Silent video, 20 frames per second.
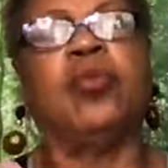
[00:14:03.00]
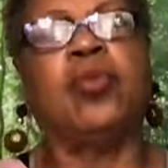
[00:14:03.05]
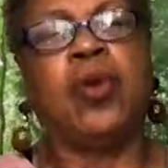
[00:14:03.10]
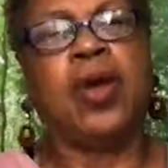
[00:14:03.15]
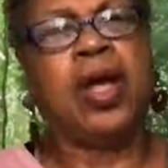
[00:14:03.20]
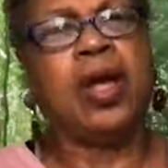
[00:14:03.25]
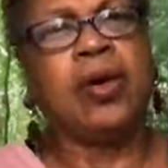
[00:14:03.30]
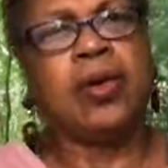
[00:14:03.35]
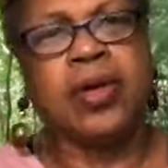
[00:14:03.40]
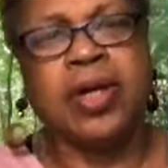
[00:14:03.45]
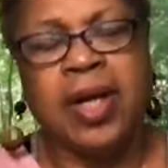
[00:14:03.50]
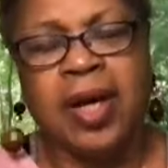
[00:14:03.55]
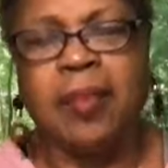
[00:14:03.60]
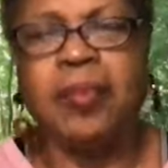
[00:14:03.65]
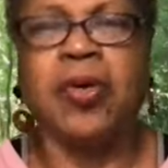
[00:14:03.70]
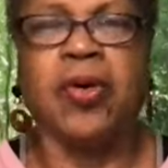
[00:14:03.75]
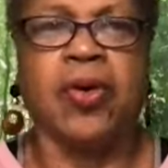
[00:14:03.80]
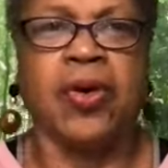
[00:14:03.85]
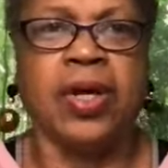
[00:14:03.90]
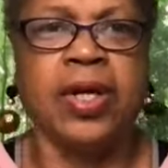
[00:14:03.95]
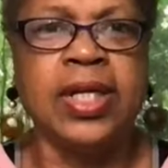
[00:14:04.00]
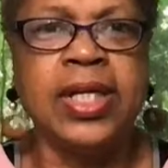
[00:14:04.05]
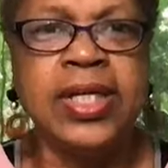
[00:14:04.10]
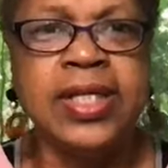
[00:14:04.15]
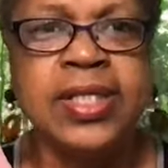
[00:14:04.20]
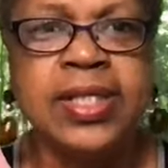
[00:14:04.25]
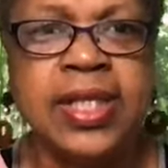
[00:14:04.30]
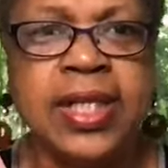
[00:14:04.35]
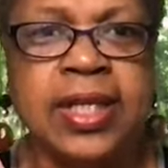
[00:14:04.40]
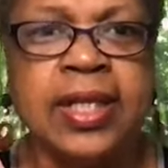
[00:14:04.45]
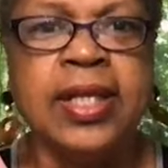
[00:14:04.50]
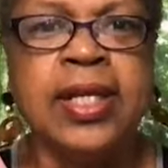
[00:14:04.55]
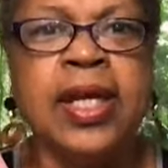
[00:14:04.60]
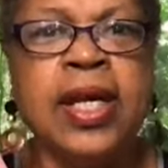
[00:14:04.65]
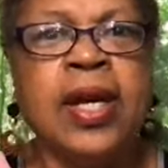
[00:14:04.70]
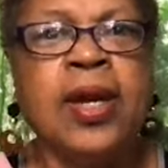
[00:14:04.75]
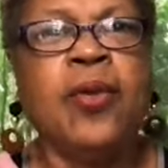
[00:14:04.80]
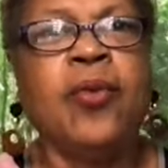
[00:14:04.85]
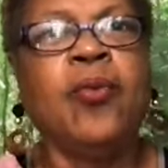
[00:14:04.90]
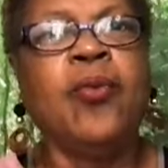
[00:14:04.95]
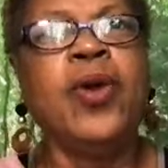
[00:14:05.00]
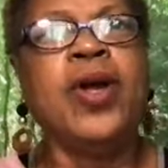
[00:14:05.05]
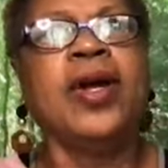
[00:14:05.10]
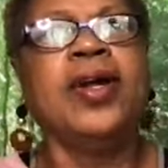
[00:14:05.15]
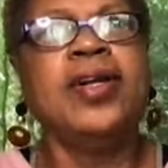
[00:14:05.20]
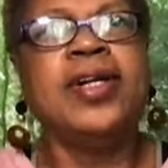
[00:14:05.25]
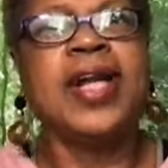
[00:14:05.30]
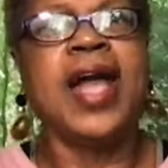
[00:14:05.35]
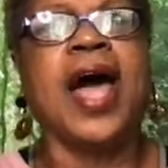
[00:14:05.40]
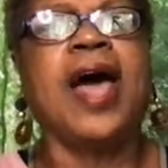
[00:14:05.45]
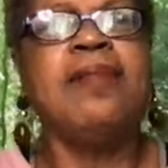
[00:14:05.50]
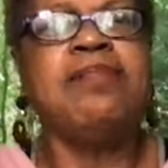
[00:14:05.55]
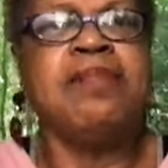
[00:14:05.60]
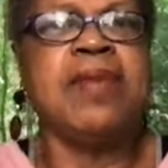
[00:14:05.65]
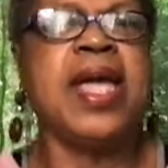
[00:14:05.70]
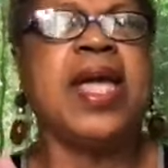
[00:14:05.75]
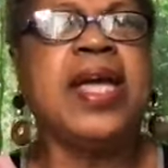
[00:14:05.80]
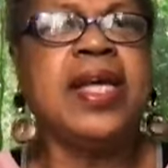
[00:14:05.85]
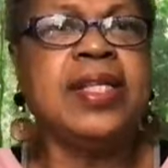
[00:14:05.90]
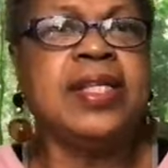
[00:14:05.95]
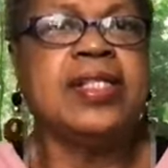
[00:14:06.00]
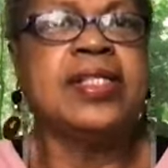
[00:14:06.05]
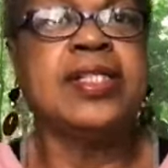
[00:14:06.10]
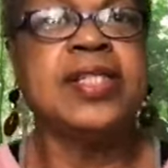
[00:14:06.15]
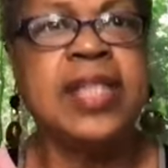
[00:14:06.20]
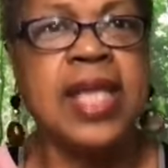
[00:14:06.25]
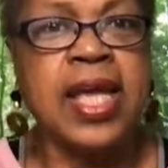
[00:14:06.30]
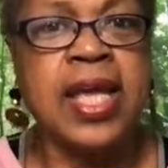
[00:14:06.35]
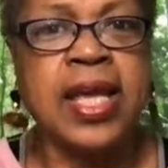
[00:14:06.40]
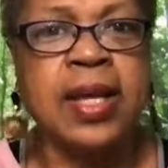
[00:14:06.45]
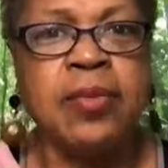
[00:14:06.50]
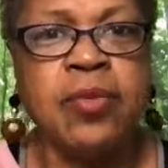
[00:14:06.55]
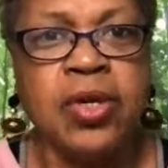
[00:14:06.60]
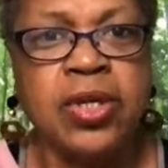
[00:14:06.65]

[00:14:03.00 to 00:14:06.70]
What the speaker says: Well, come on, listen. We're not made the same.